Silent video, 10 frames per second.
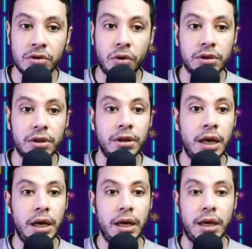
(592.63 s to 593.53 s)
hotel,
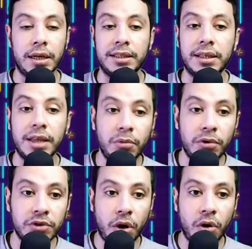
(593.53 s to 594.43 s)
the name
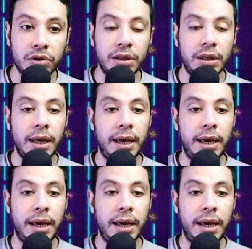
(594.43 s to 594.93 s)
of the hotel,